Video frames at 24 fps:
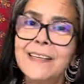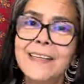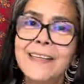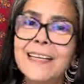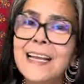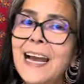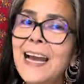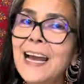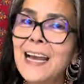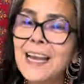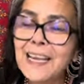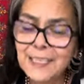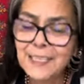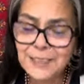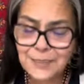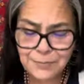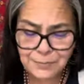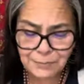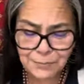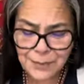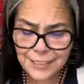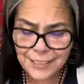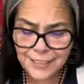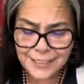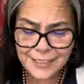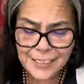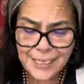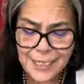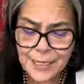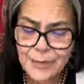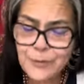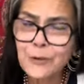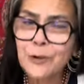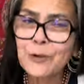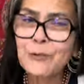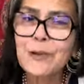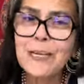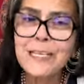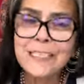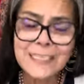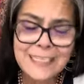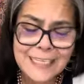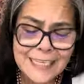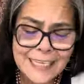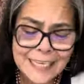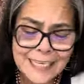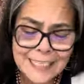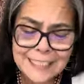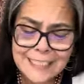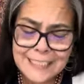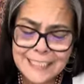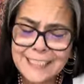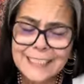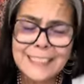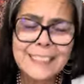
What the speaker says: Guys, please take what resonates,